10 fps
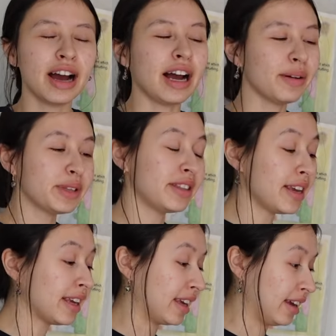I was
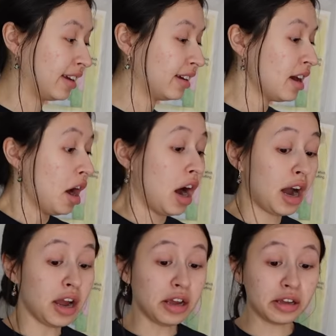thinking,
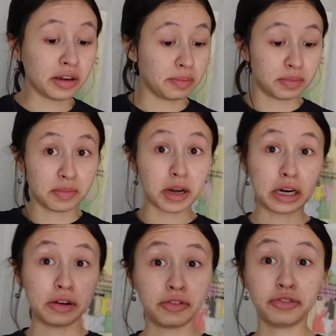I am
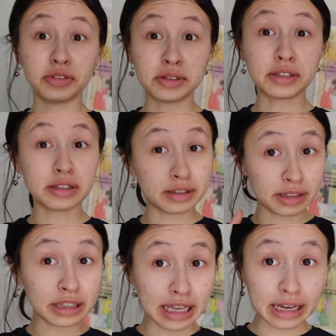gonna
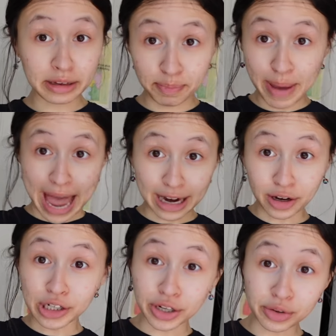slick back
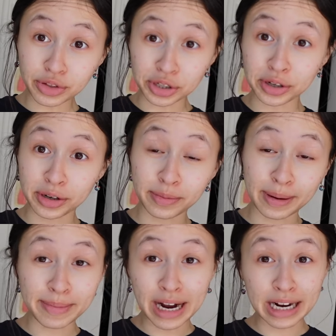on YouTube.
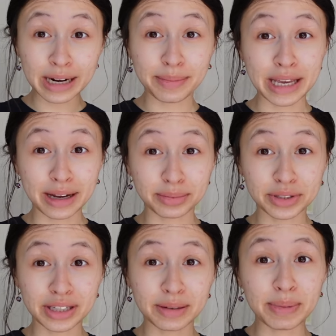I'm not gonna be able
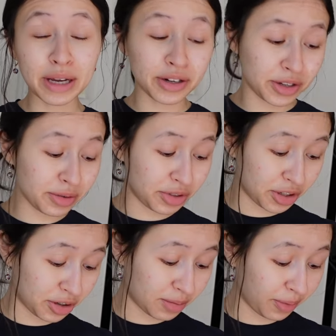to be on
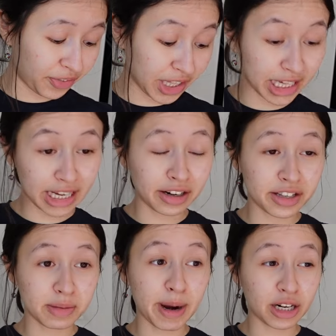YouTube. I'm feeling
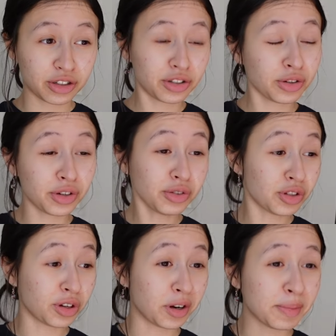uninspired to do
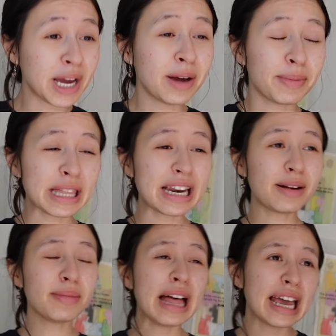YouTube. But then
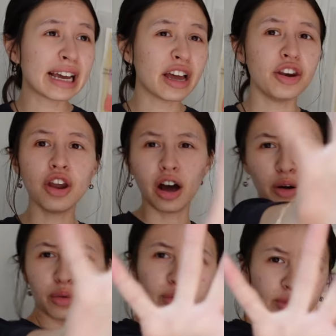I'm like,
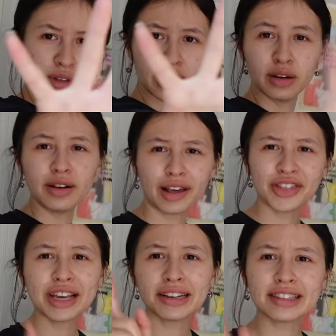no,
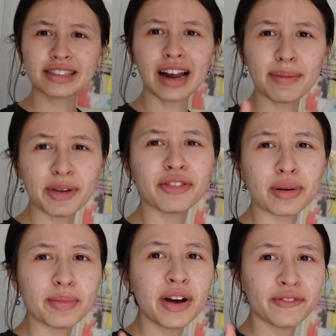nothing can stop me
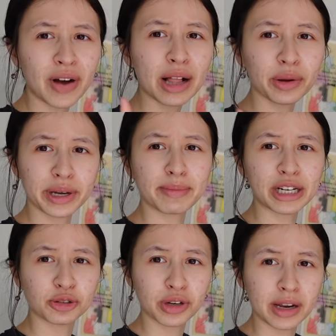from following my
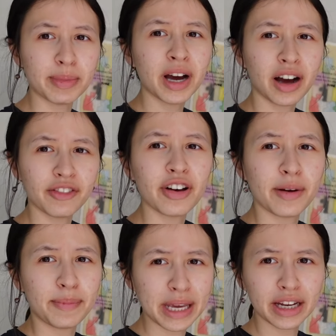dream of
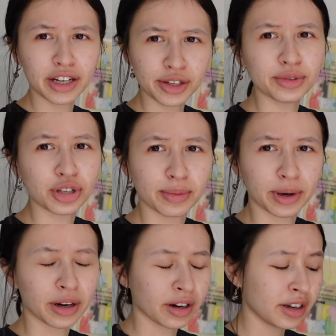being a
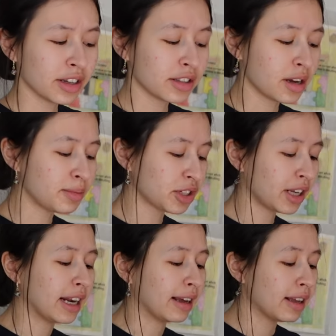YouTuber. So I'm just
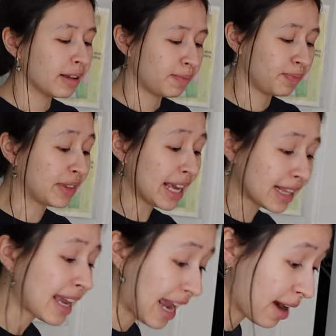gonna get
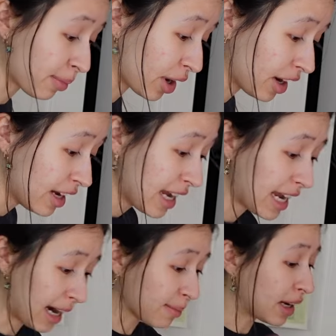the camera
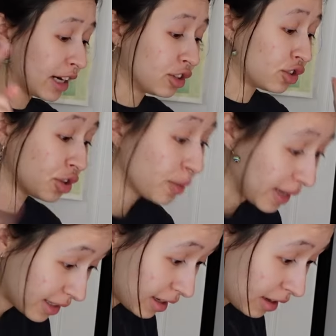and I'm gonna do
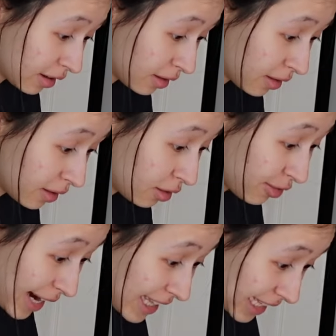it.
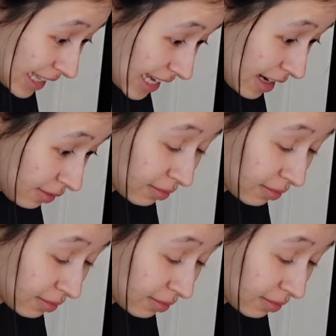Right, Lily?